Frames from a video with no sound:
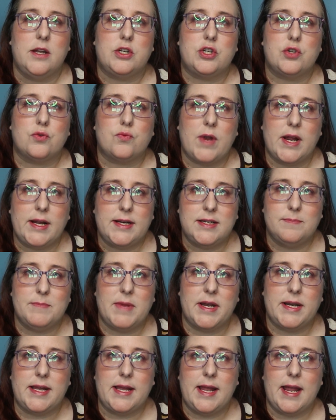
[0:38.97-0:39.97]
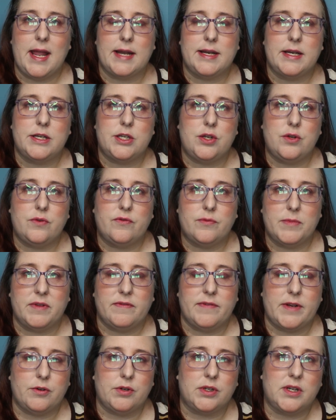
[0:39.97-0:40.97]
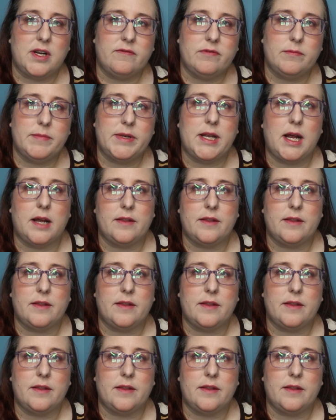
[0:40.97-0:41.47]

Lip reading: direct money handed to you from the federal government